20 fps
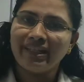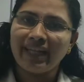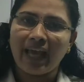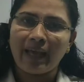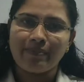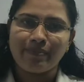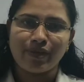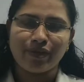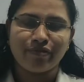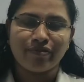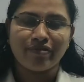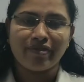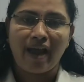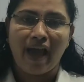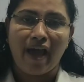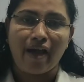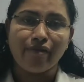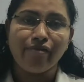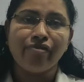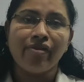types of
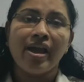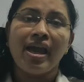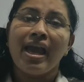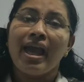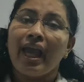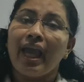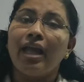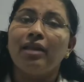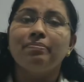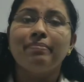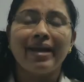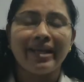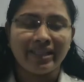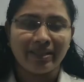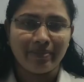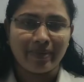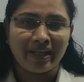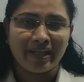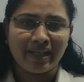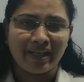graph in
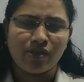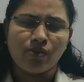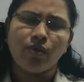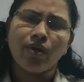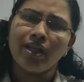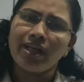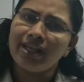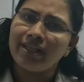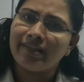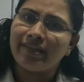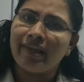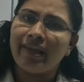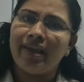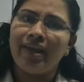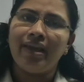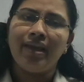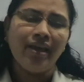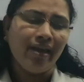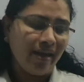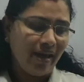mathematics. What are they?